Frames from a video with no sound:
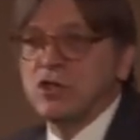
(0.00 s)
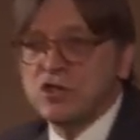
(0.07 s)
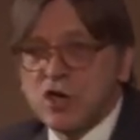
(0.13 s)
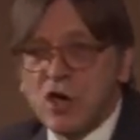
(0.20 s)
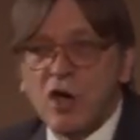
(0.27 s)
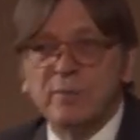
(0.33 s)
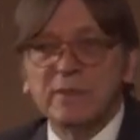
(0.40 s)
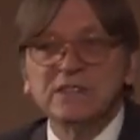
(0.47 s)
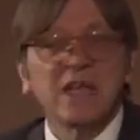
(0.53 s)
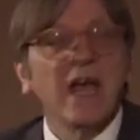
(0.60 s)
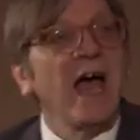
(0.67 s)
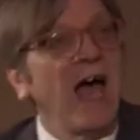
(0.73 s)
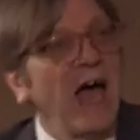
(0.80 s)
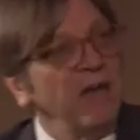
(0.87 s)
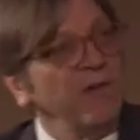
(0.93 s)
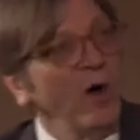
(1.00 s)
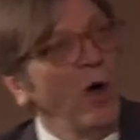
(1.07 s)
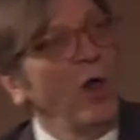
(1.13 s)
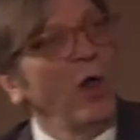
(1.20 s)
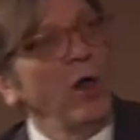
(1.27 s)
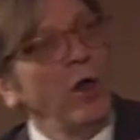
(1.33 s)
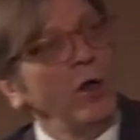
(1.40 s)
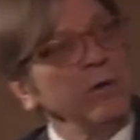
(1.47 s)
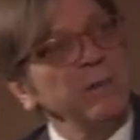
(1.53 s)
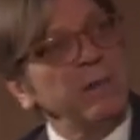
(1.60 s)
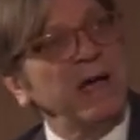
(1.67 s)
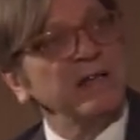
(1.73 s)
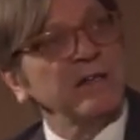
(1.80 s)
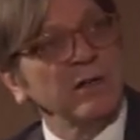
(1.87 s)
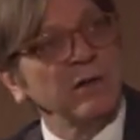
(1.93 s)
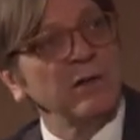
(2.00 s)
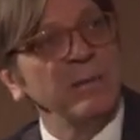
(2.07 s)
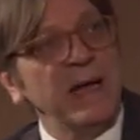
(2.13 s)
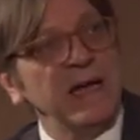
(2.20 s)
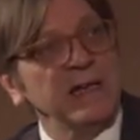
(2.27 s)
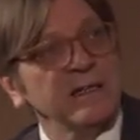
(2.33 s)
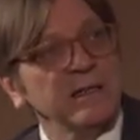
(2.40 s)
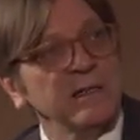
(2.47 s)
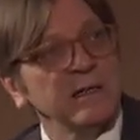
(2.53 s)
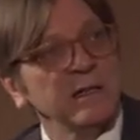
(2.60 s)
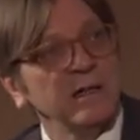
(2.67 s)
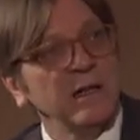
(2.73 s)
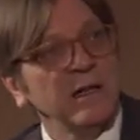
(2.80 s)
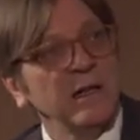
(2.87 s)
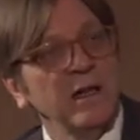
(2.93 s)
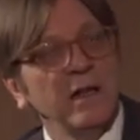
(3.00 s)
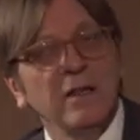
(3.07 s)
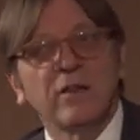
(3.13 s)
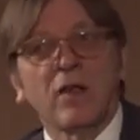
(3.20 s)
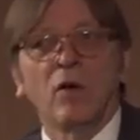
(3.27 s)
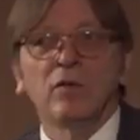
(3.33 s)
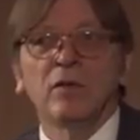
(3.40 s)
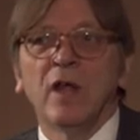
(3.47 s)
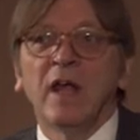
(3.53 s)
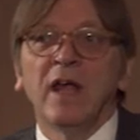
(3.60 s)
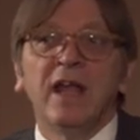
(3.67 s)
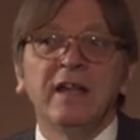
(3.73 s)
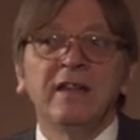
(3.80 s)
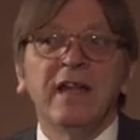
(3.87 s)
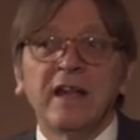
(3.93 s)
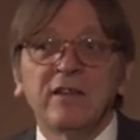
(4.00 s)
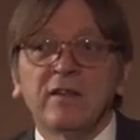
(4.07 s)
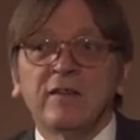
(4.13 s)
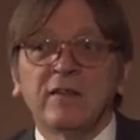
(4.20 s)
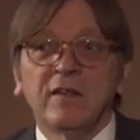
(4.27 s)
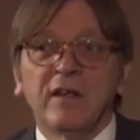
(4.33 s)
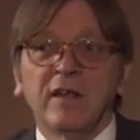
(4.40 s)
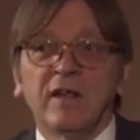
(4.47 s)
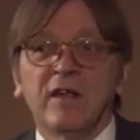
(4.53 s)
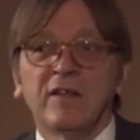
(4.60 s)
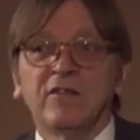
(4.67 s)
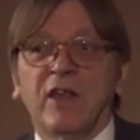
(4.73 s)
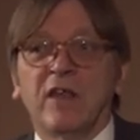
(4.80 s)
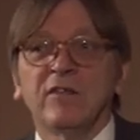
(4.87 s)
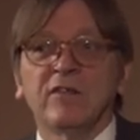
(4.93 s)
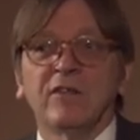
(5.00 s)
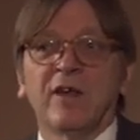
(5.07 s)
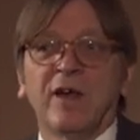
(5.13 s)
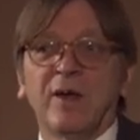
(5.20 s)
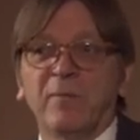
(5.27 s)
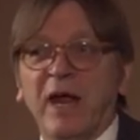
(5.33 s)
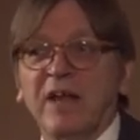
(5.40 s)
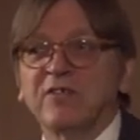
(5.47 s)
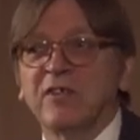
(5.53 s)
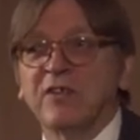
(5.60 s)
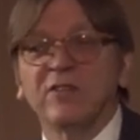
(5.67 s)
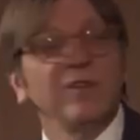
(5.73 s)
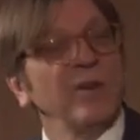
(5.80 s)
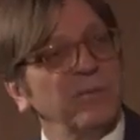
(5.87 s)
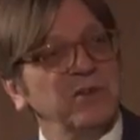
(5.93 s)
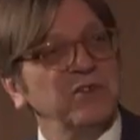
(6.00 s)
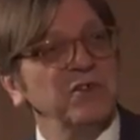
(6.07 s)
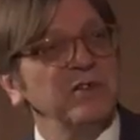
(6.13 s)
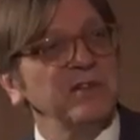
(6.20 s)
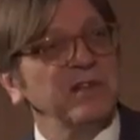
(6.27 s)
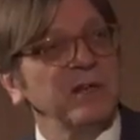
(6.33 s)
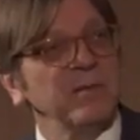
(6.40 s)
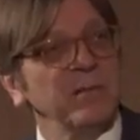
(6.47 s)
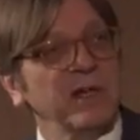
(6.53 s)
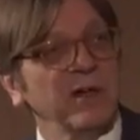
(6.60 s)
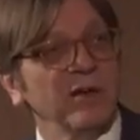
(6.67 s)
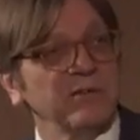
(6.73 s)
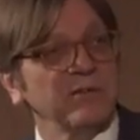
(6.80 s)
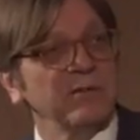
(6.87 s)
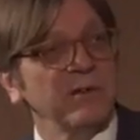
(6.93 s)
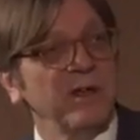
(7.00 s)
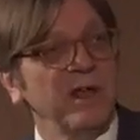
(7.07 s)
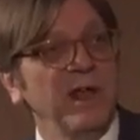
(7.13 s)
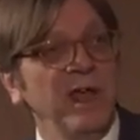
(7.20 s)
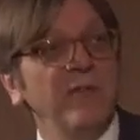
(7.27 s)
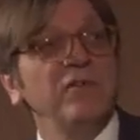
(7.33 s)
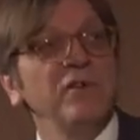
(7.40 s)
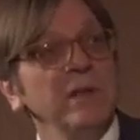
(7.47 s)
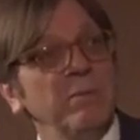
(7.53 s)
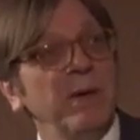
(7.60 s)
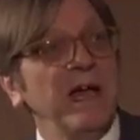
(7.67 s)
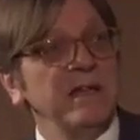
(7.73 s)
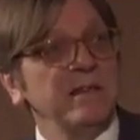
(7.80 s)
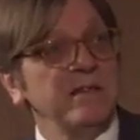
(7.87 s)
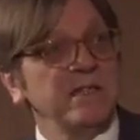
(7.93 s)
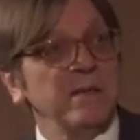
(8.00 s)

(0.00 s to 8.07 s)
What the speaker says: the Germans have all a rebate on the rebate. So in that sense, Brexit is an opportunity, because if the rebate